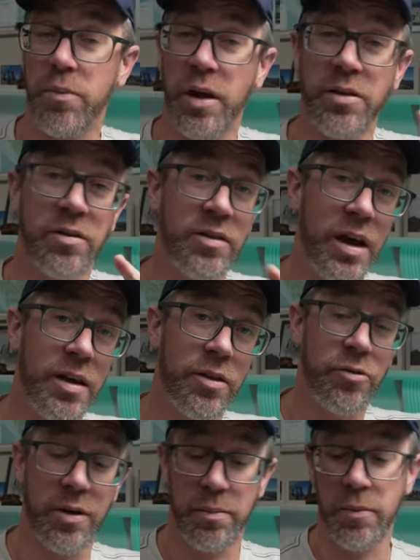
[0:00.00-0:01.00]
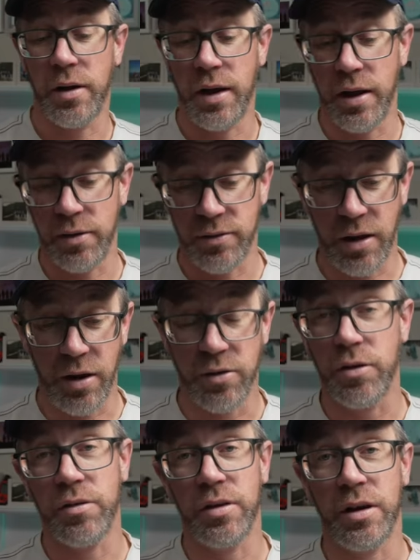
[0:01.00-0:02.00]
at the start of the trip, and started
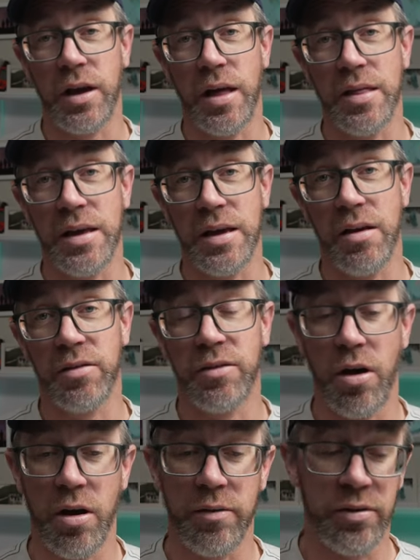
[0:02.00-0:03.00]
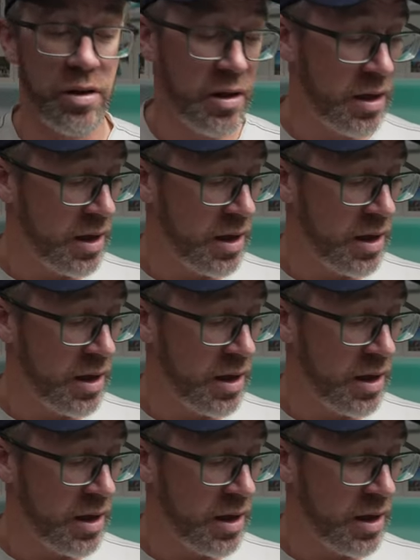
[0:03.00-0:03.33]
using the stoves,